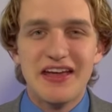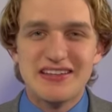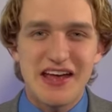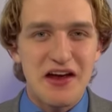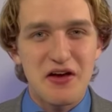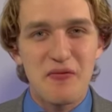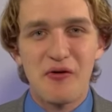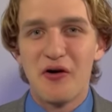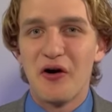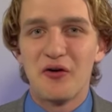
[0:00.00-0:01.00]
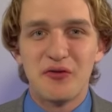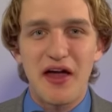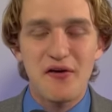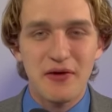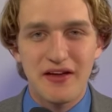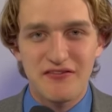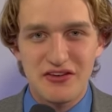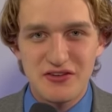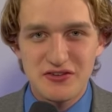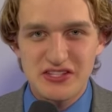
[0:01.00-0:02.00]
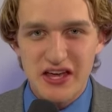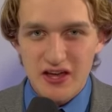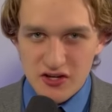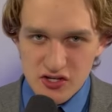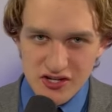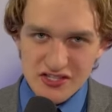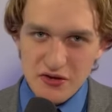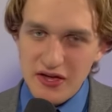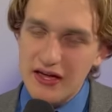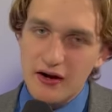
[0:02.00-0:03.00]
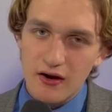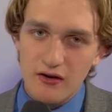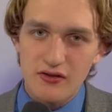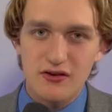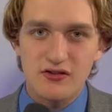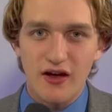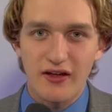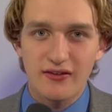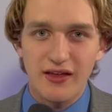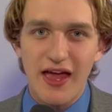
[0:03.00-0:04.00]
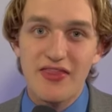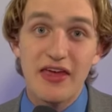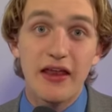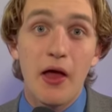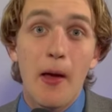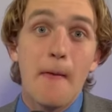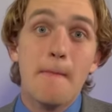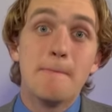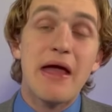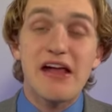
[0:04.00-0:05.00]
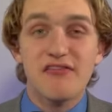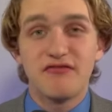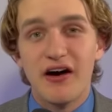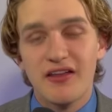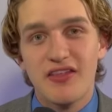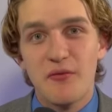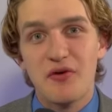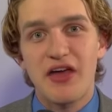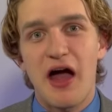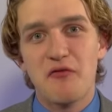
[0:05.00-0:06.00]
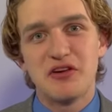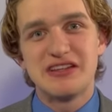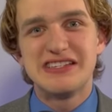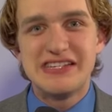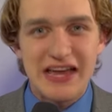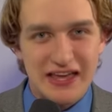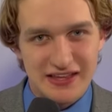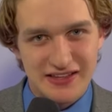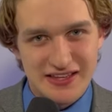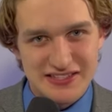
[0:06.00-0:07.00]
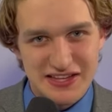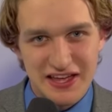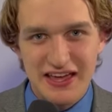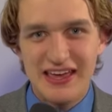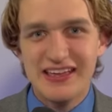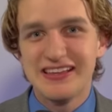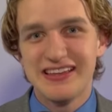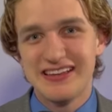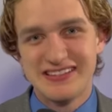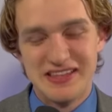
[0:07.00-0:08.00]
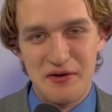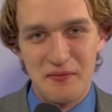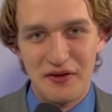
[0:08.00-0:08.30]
terrible right-wing views just so he can earn their trust and then make fun of them with how ridiculous he leads them.